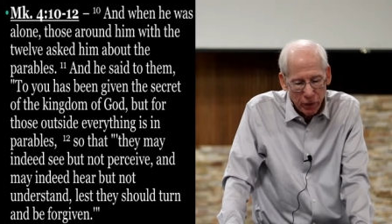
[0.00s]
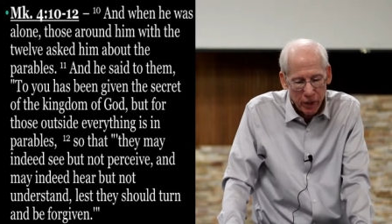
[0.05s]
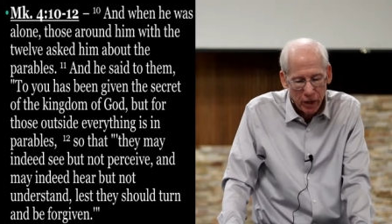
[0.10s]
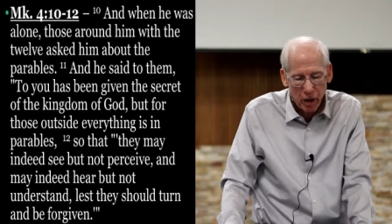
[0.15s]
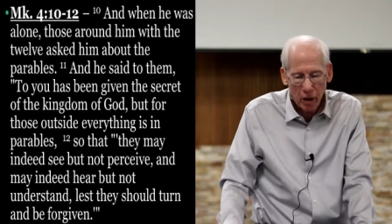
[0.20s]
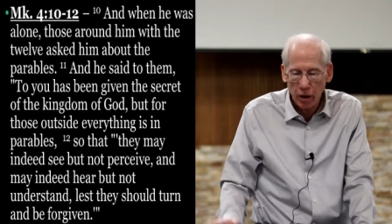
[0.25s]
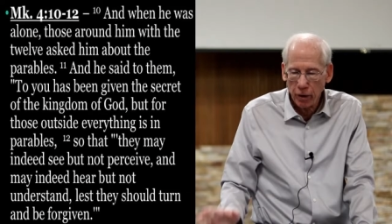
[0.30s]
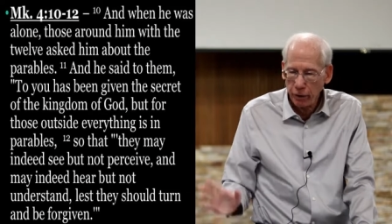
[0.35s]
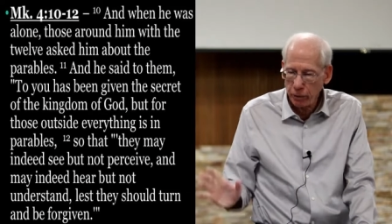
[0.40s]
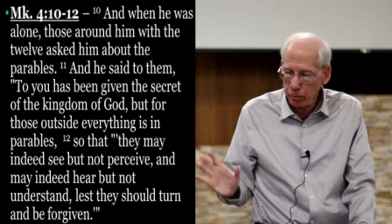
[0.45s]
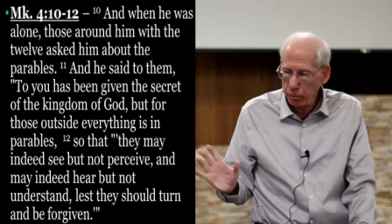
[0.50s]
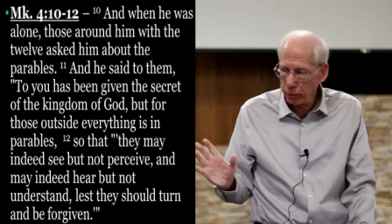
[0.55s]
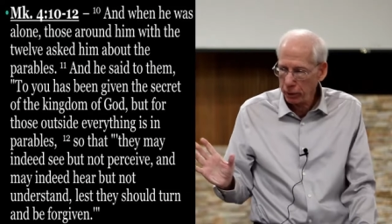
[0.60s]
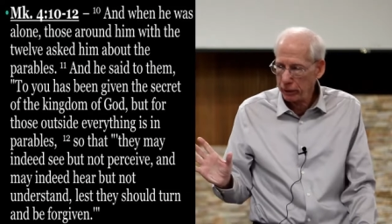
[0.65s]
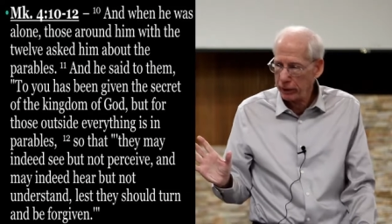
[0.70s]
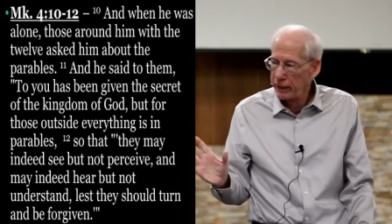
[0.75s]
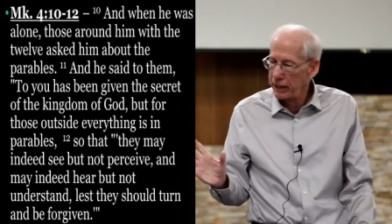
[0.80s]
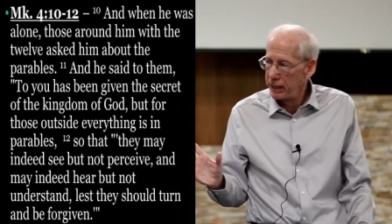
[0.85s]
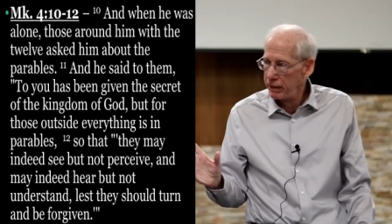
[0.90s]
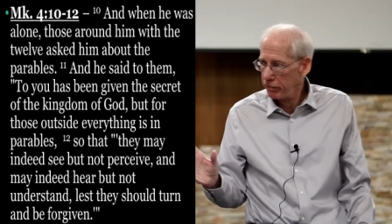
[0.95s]
the
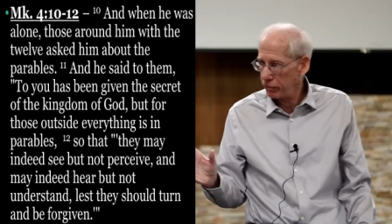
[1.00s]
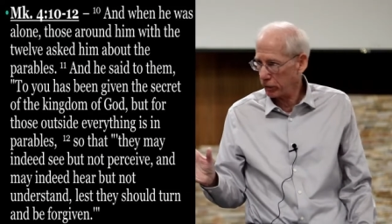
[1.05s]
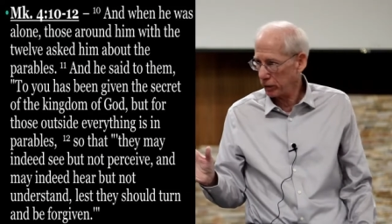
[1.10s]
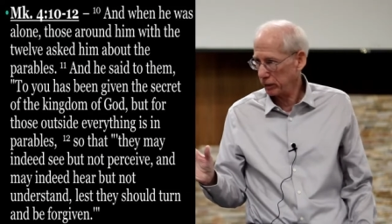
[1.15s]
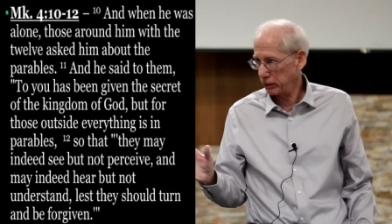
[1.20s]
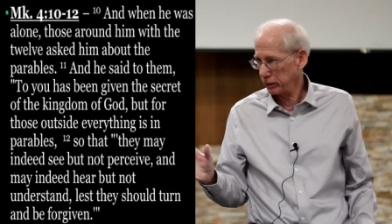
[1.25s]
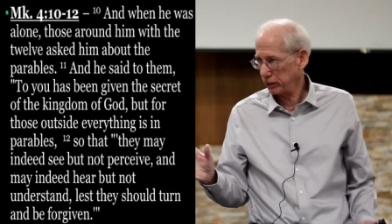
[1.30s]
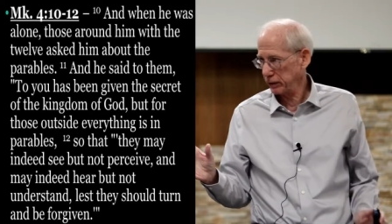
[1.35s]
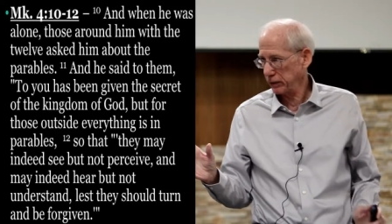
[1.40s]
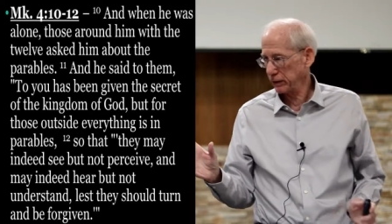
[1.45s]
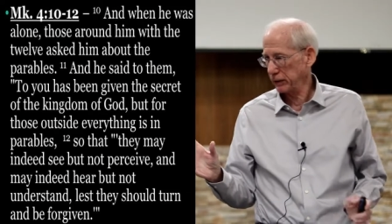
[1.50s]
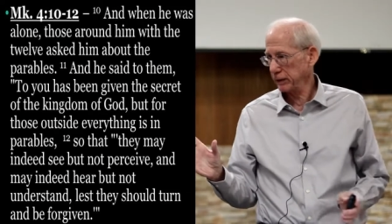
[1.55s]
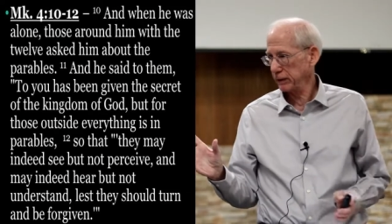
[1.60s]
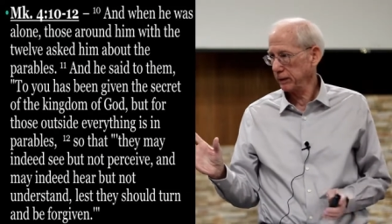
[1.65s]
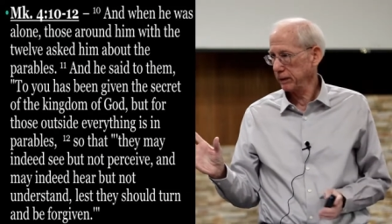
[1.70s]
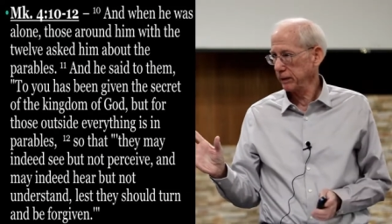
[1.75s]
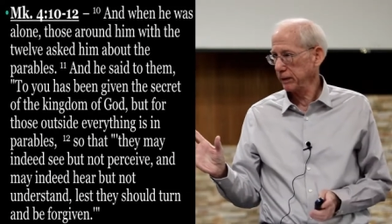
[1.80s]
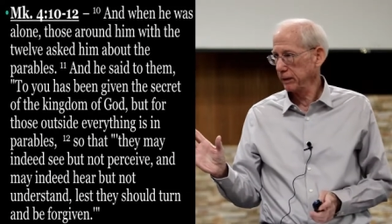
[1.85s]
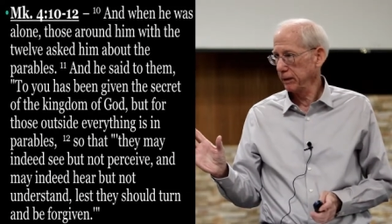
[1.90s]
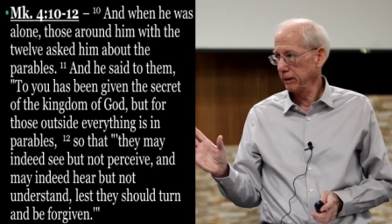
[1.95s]

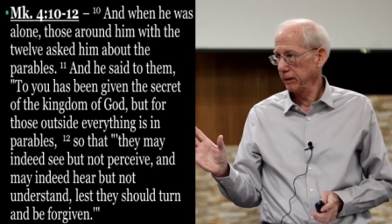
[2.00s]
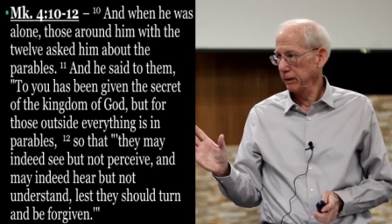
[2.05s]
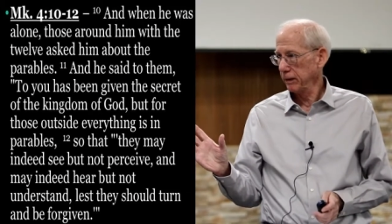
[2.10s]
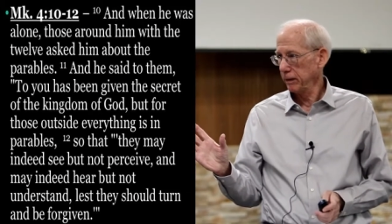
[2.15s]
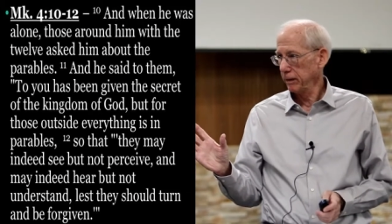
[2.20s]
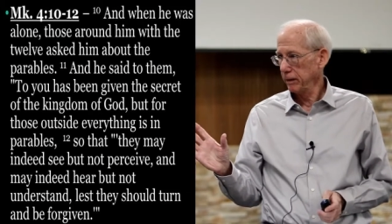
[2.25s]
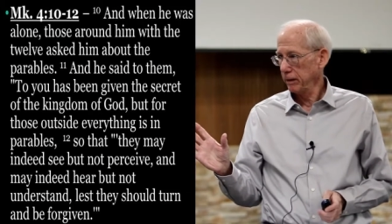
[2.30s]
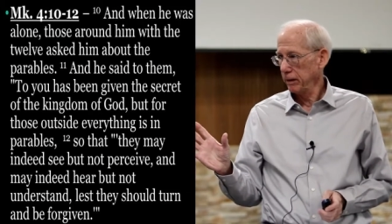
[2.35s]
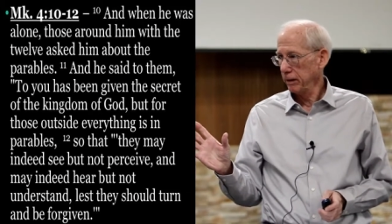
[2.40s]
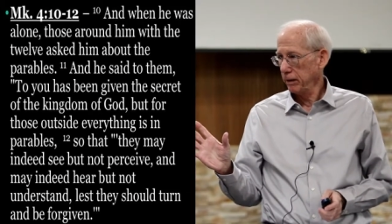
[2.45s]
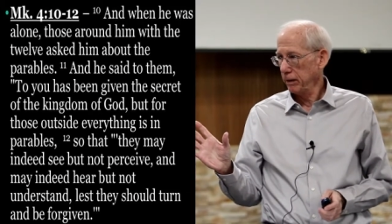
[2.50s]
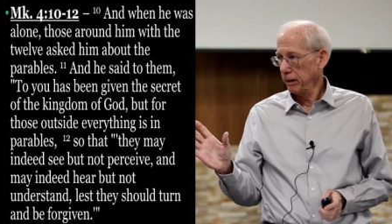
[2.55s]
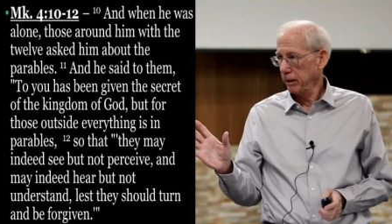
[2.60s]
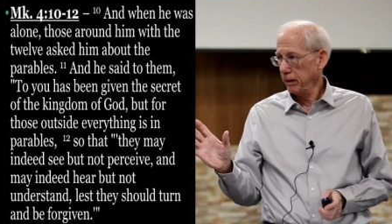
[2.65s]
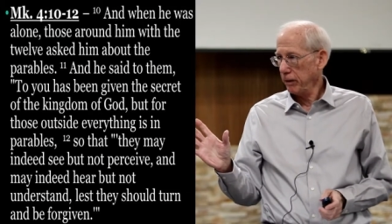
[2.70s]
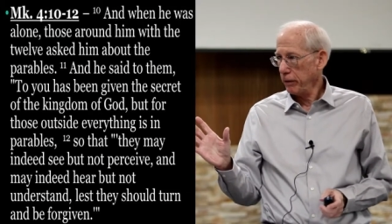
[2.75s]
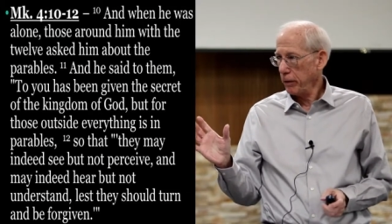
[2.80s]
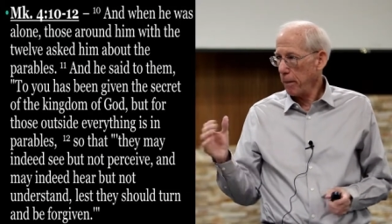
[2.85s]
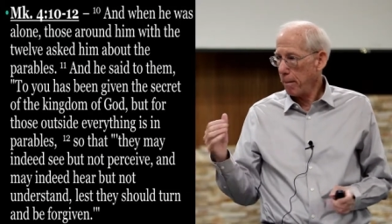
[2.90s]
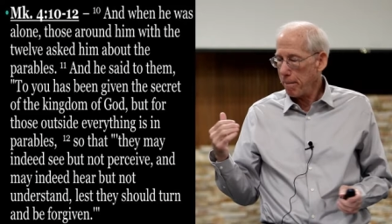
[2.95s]
unbelievers
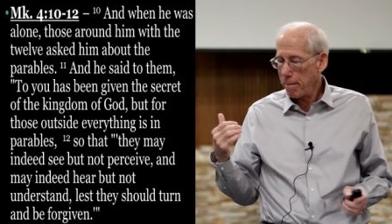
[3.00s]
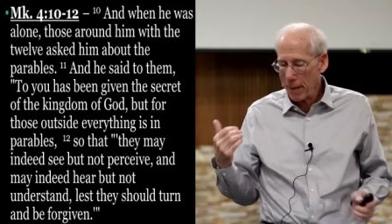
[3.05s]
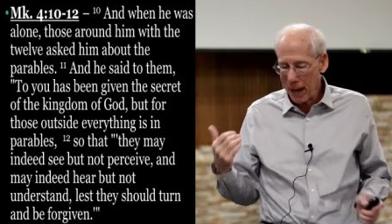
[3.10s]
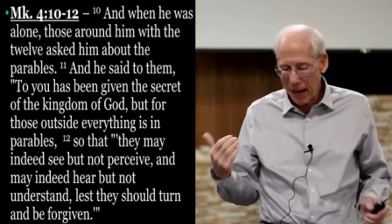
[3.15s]
the